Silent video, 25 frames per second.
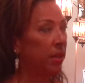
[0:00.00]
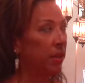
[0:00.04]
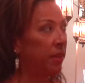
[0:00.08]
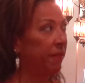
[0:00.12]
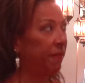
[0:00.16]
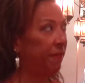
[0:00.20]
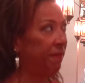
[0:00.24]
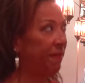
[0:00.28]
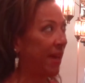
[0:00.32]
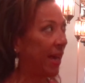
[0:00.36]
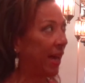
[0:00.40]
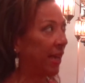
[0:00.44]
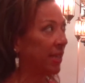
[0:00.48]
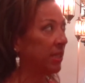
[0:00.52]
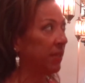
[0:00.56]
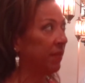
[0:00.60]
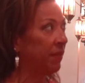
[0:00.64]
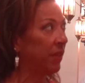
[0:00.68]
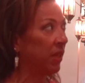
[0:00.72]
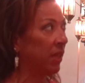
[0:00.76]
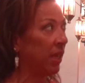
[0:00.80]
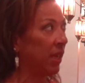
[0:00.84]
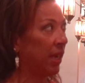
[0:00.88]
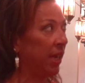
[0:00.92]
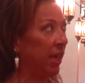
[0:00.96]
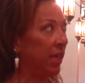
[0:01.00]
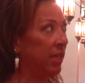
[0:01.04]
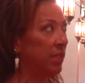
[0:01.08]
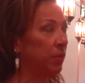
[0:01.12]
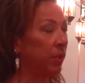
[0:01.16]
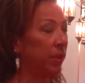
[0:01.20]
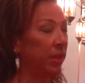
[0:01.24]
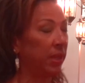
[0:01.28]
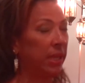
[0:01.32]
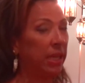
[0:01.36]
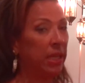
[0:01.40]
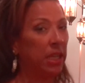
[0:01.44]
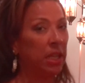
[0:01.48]
the facts of the case
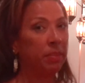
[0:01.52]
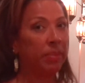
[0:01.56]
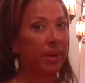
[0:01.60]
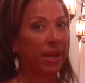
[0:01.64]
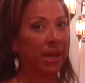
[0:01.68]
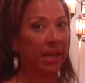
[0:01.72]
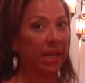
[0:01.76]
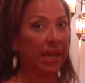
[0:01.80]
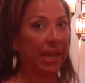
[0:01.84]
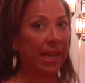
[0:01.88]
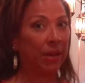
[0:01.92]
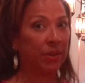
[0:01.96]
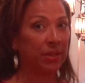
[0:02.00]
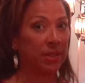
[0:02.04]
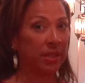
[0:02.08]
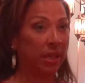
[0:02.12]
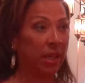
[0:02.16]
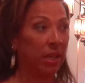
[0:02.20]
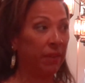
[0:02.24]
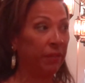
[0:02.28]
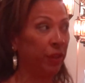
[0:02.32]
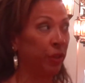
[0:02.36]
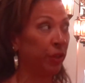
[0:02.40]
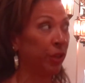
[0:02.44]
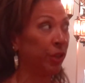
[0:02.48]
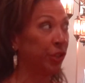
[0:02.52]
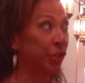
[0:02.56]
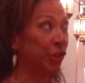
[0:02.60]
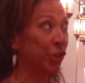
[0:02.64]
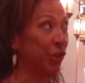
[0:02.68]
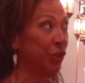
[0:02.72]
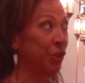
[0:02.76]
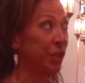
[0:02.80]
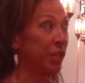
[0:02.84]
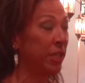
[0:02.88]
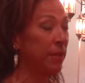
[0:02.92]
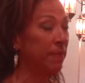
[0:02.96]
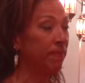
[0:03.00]
with anybody outside of your
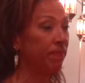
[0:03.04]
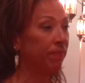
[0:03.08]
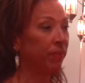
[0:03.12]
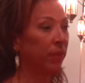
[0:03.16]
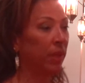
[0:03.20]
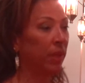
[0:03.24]
attorney.